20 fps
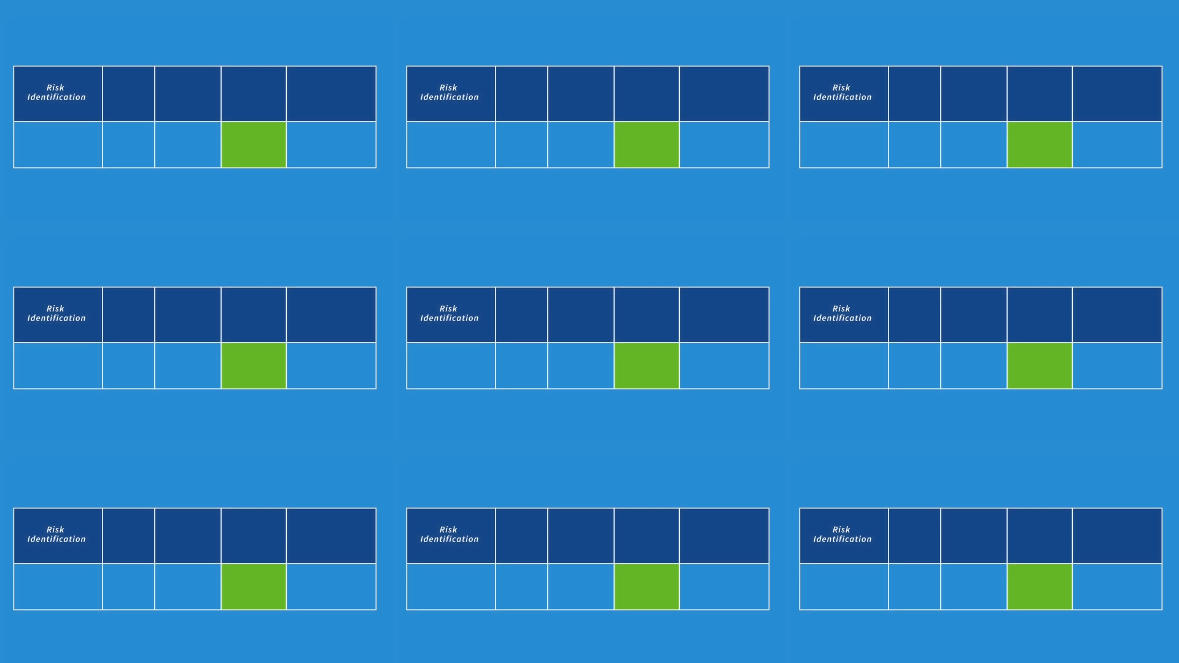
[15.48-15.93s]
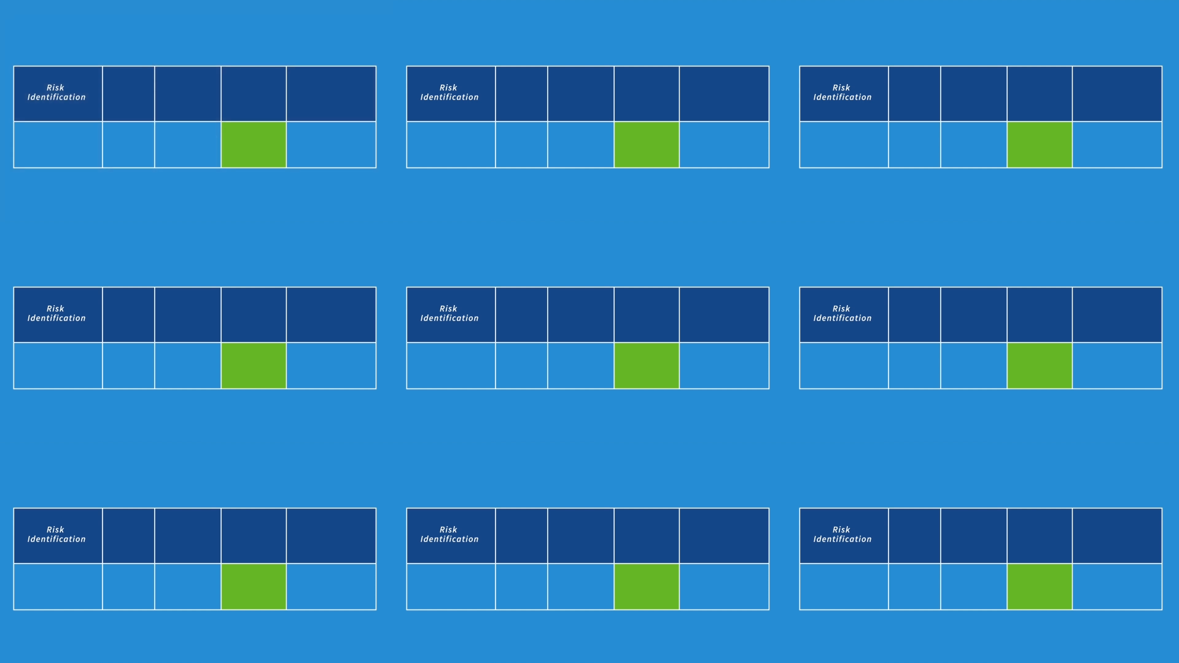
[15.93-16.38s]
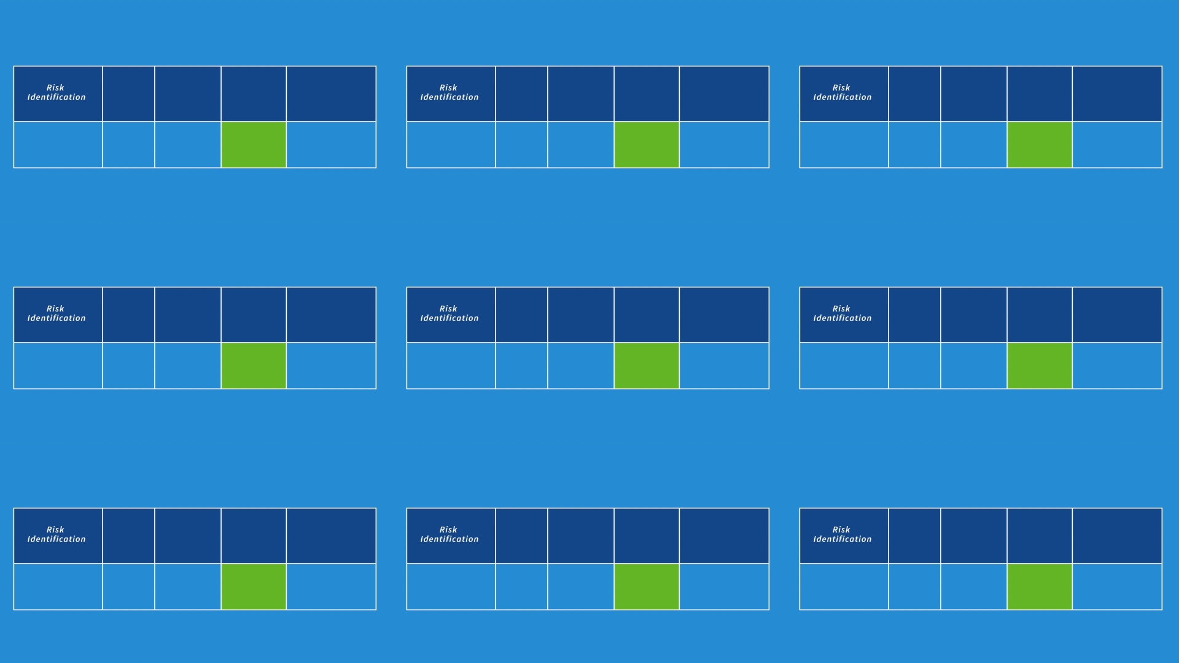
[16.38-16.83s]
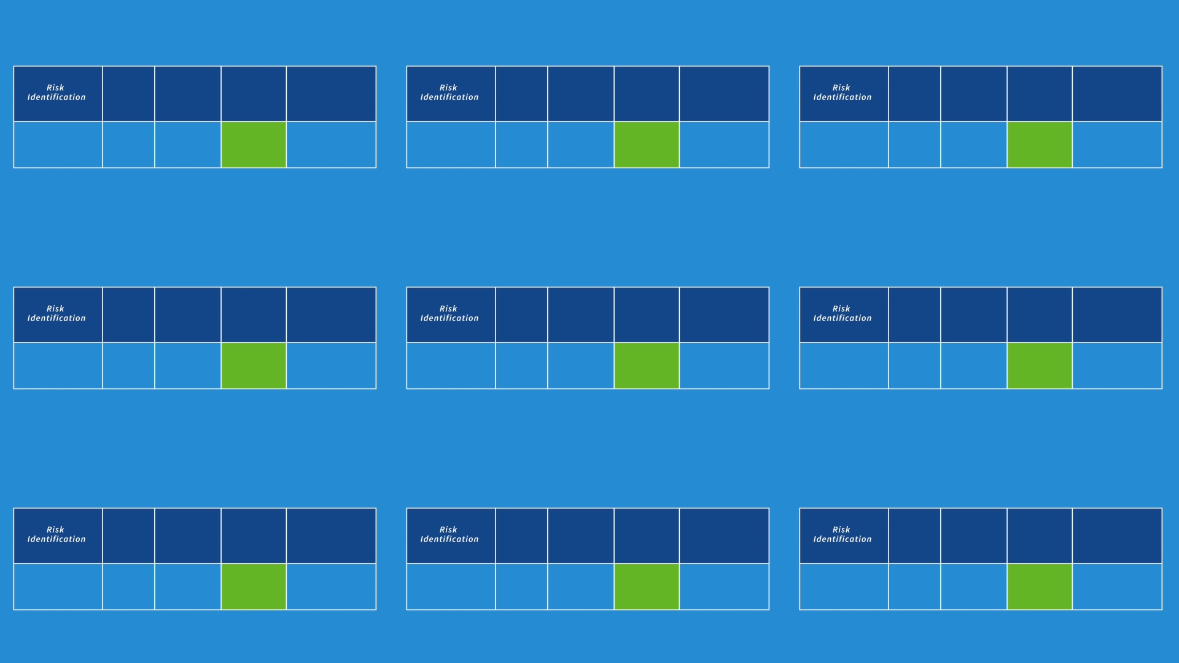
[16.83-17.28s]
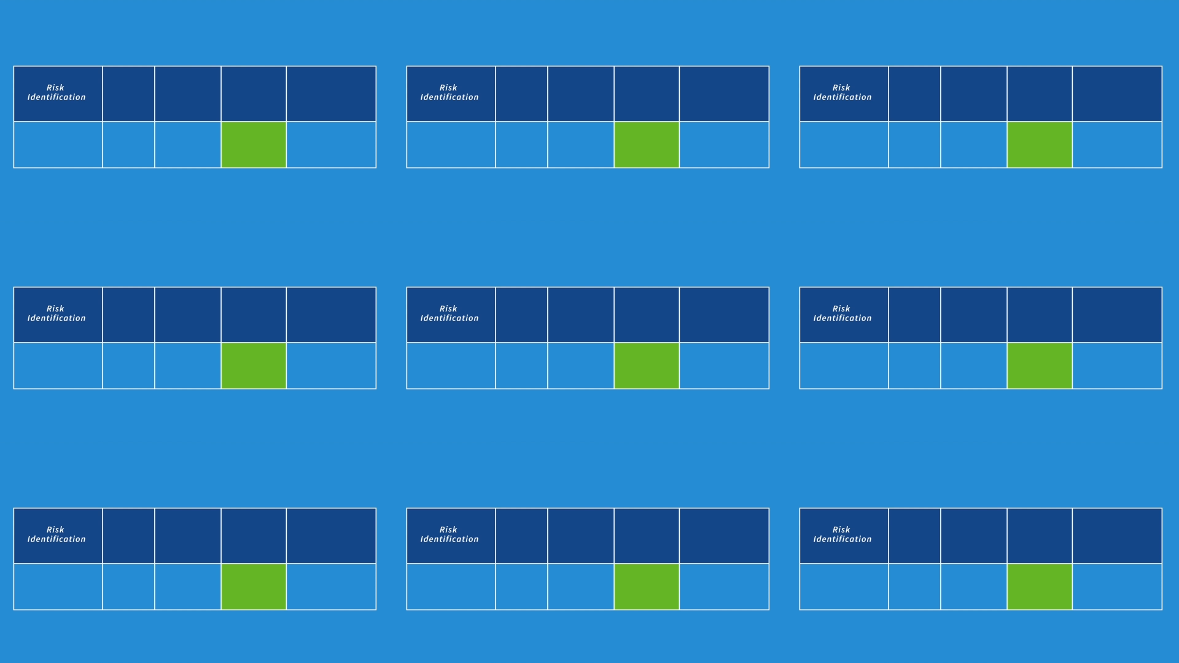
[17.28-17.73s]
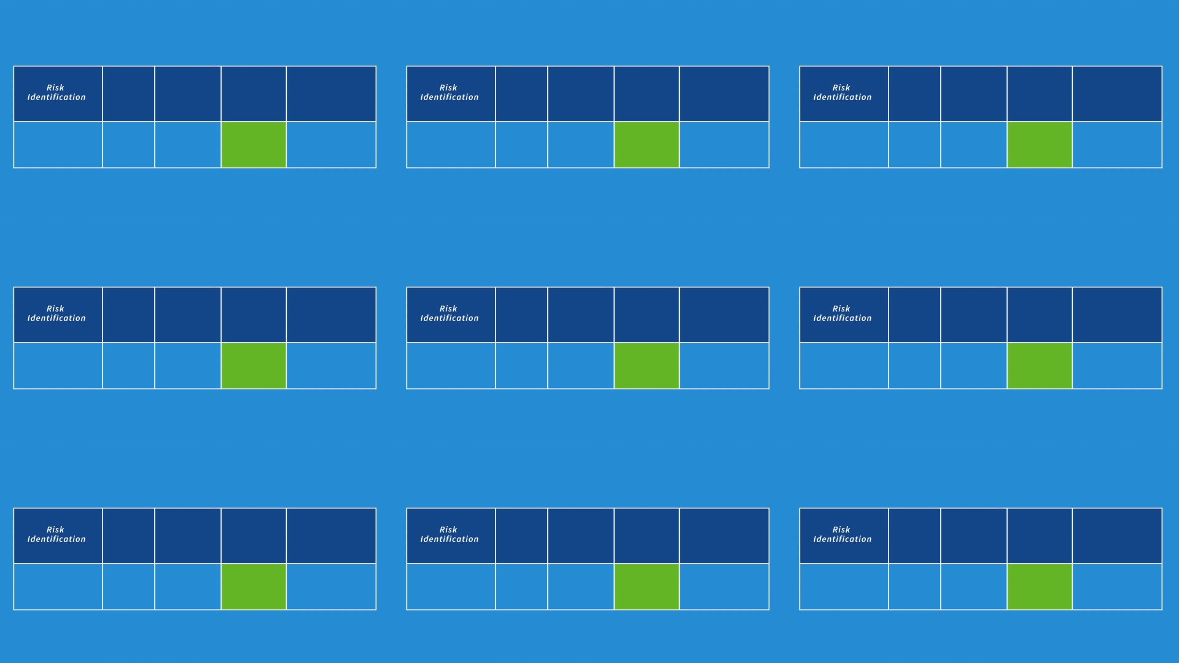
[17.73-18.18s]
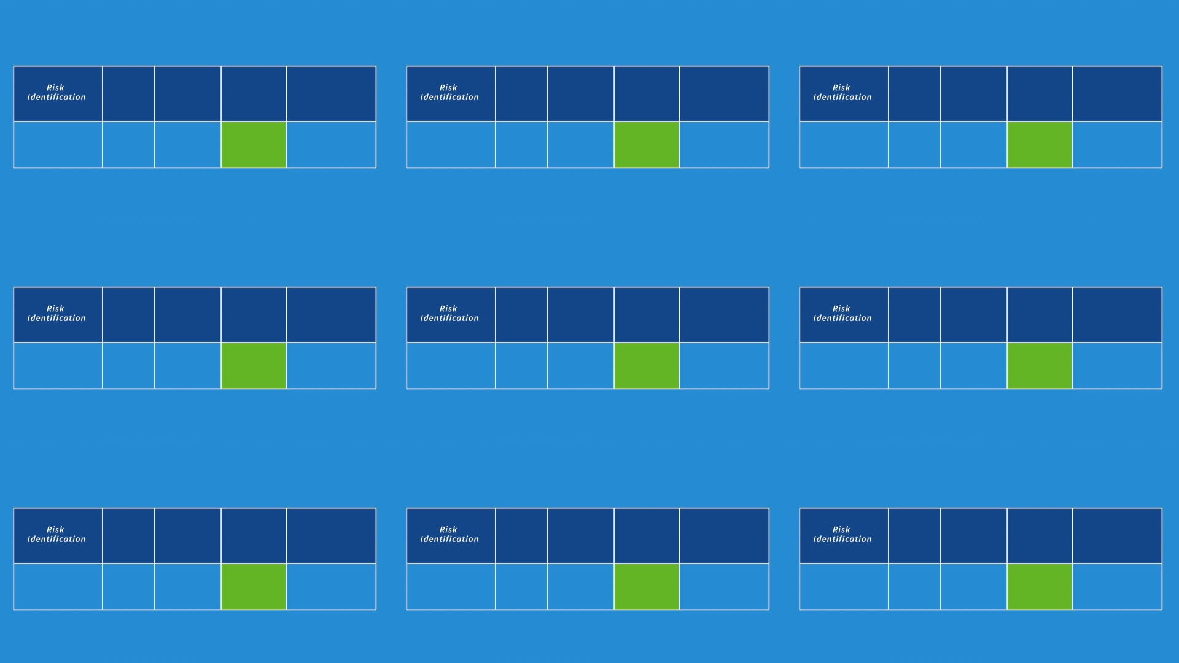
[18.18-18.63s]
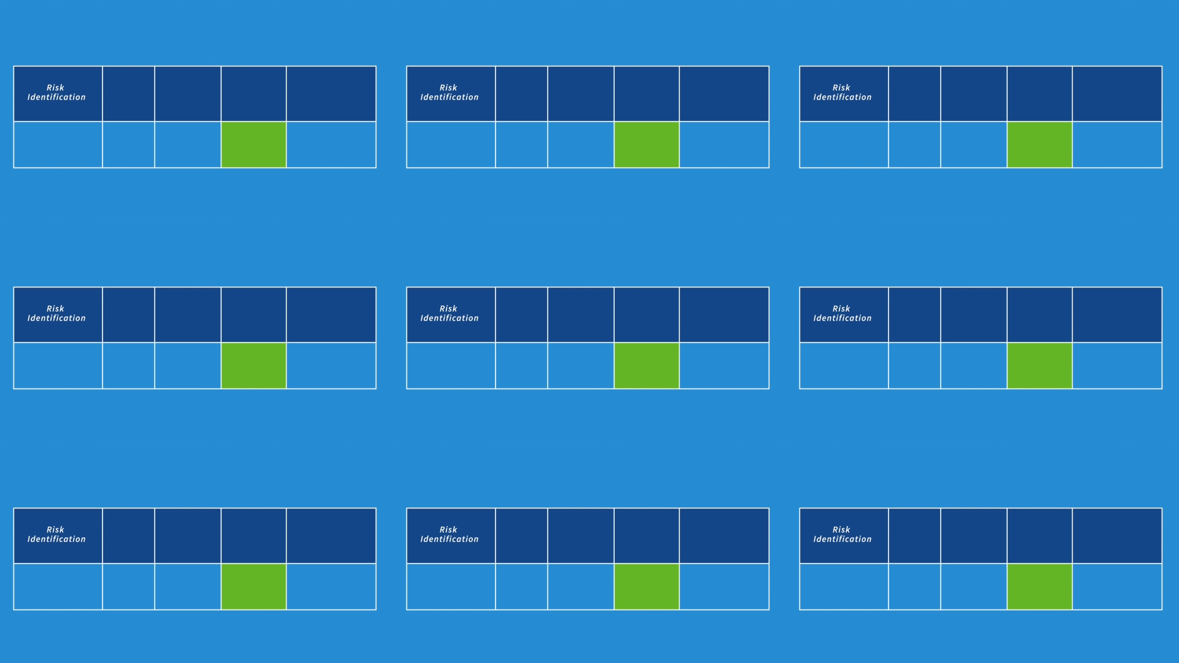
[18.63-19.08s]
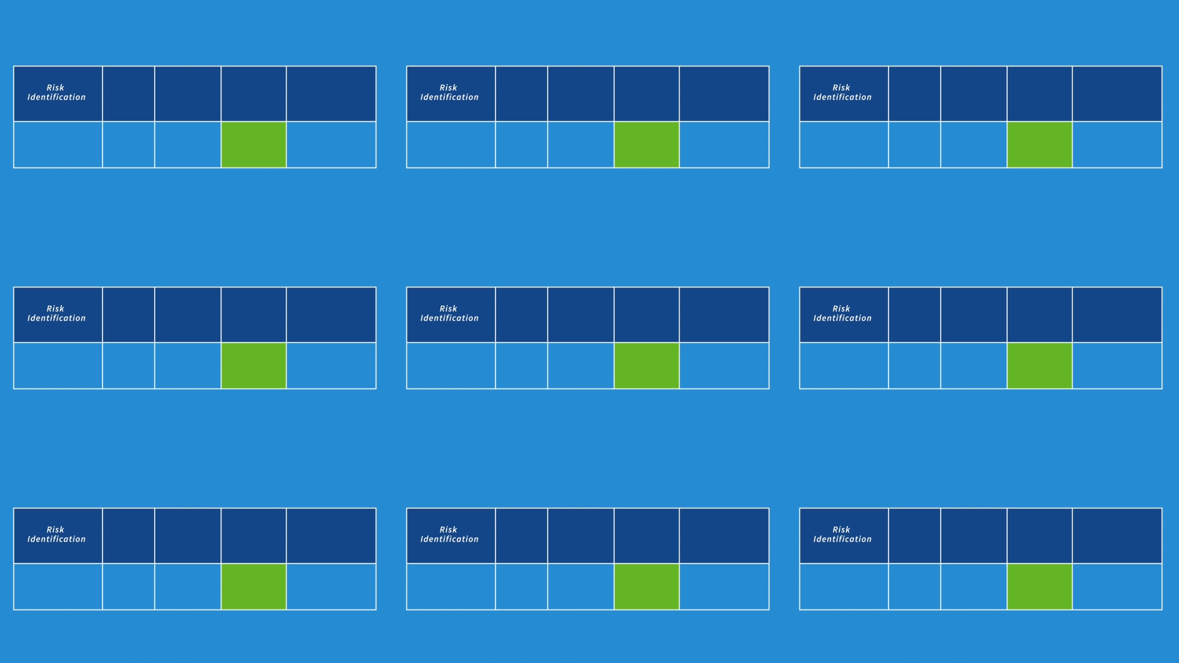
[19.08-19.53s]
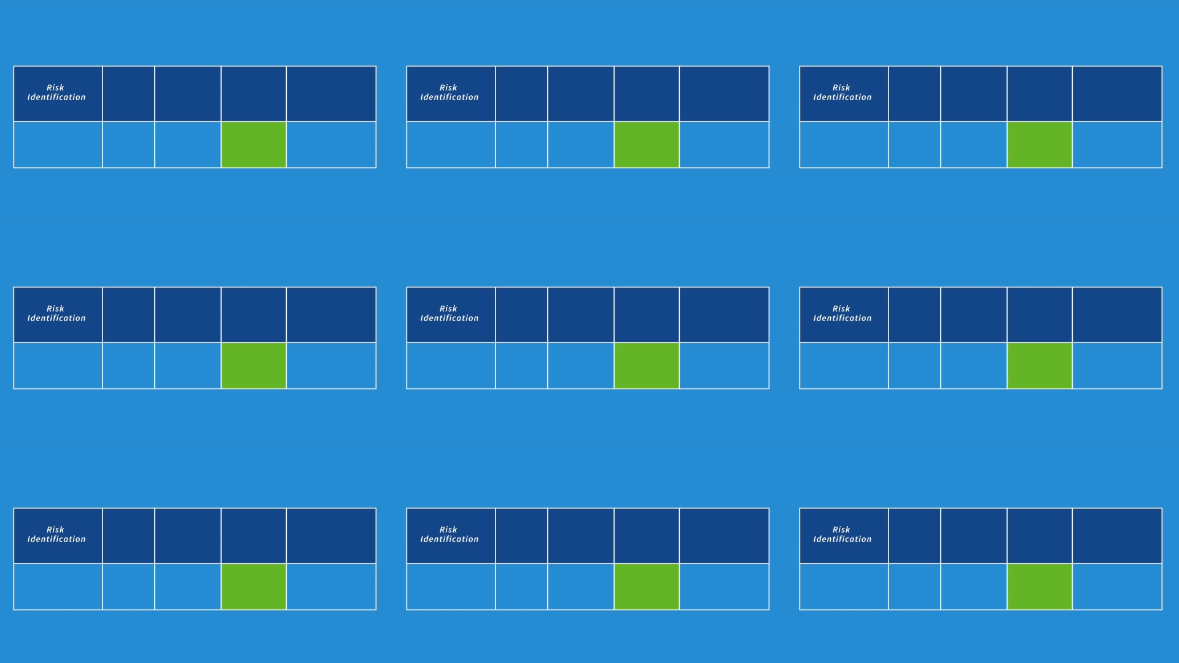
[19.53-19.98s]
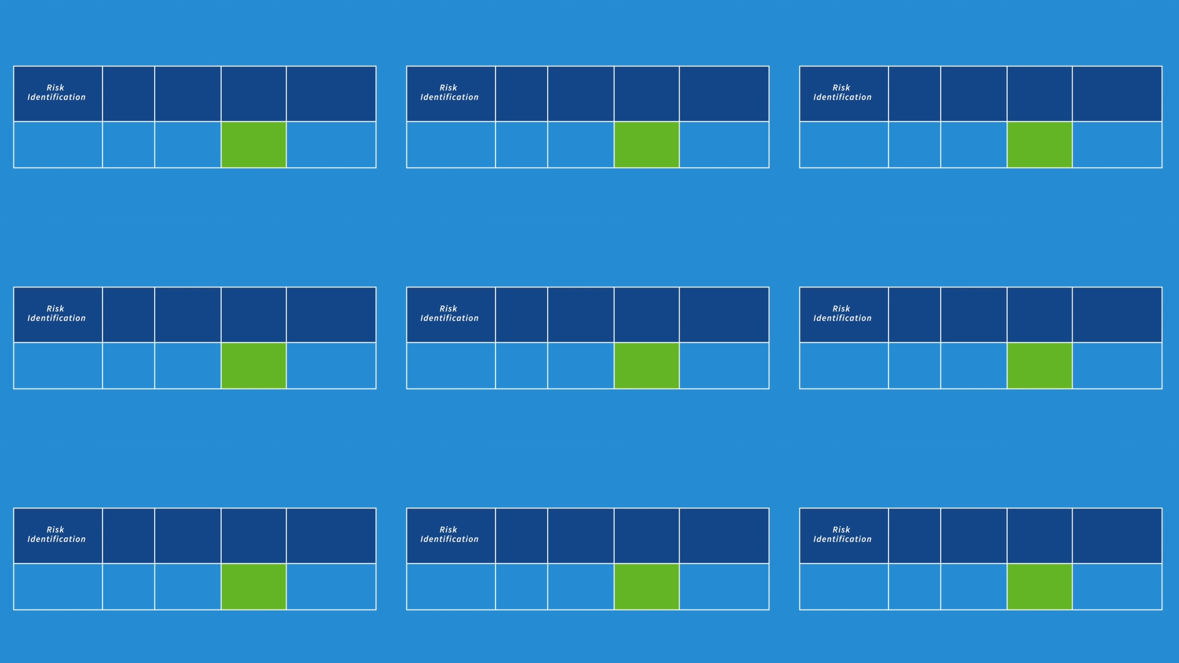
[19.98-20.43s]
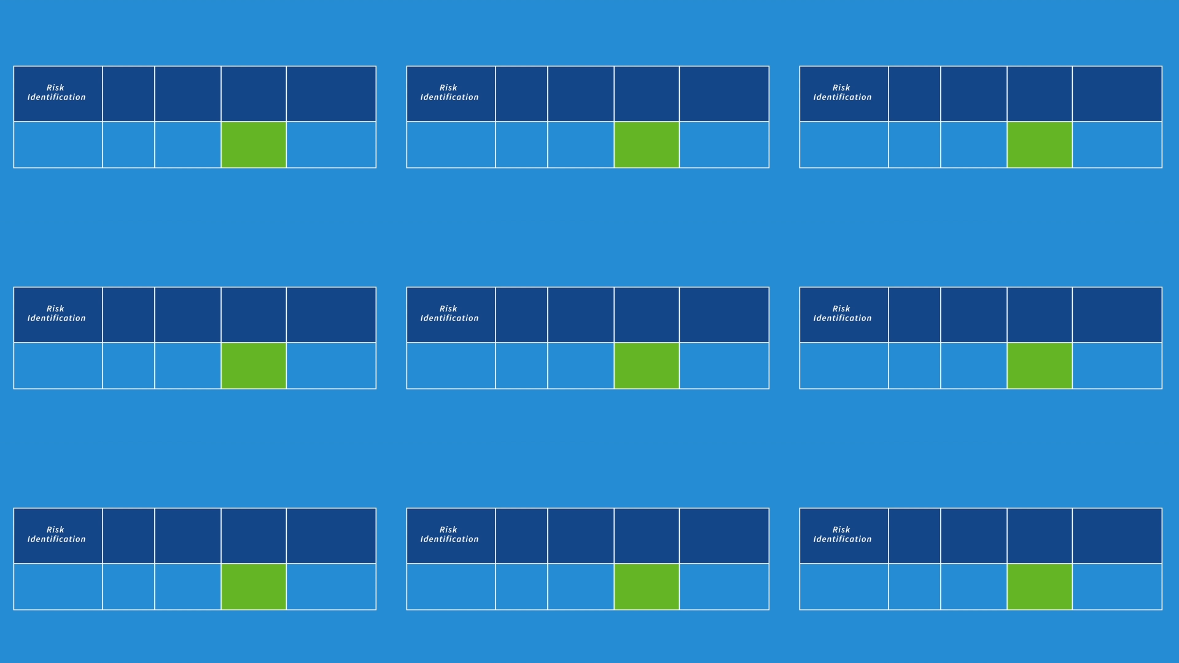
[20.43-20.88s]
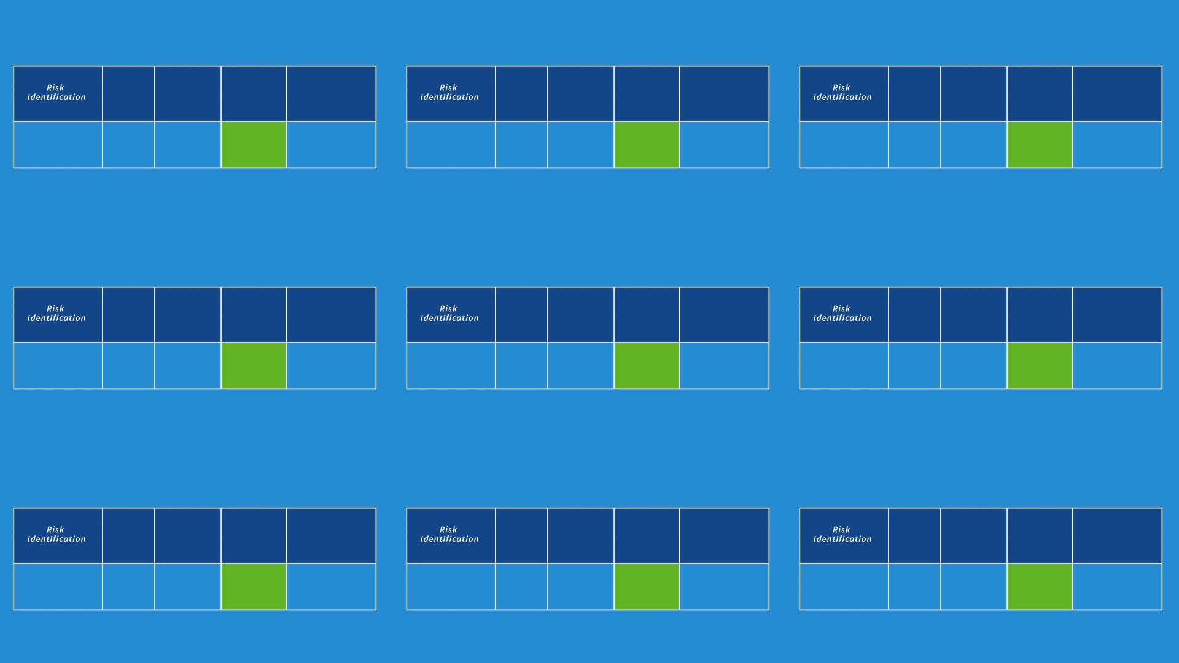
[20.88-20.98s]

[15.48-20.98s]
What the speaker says: No face is visible, so there are no lips to read.